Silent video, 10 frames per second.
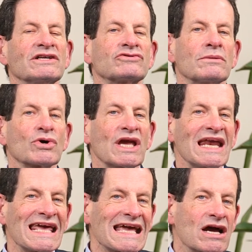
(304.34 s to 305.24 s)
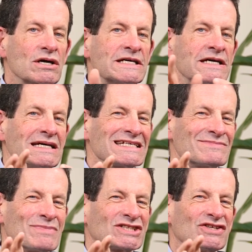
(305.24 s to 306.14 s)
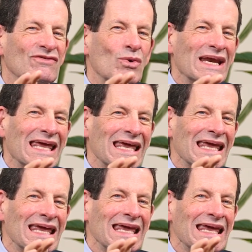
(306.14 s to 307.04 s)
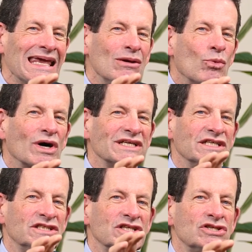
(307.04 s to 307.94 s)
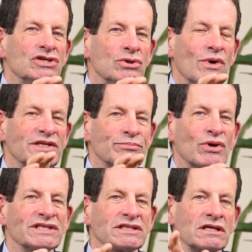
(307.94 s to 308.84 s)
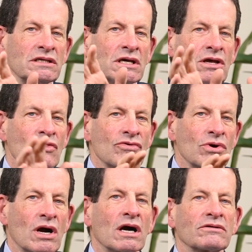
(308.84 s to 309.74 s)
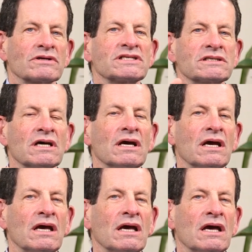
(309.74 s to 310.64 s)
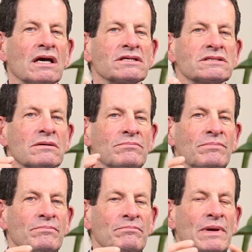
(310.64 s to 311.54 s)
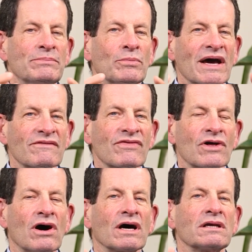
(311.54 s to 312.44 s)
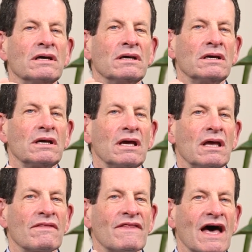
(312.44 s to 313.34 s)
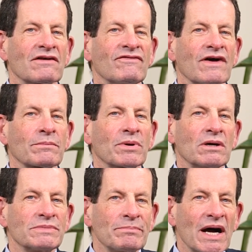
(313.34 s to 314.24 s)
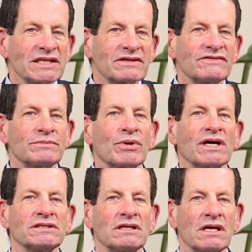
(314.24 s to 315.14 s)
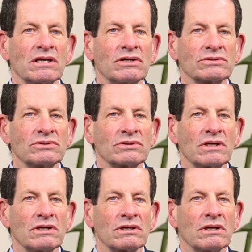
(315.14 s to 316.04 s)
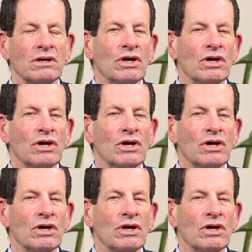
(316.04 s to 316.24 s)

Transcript: has trouble getting as much of what he wanted to do as president through Congress as people might have thought, and that effect becomes positive surprise in the inaugural year.